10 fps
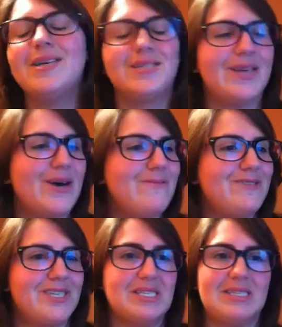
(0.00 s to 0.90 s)
So
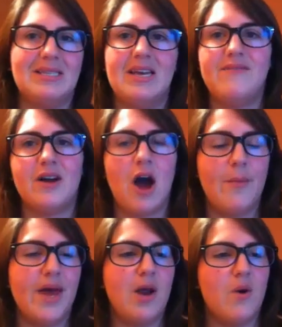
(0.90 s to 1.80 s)
just leave a
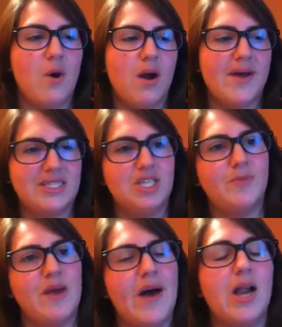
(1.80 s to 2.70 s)
comment or message
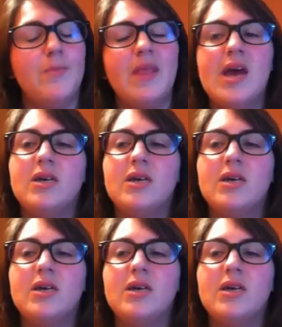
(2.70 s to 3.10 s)
me about them.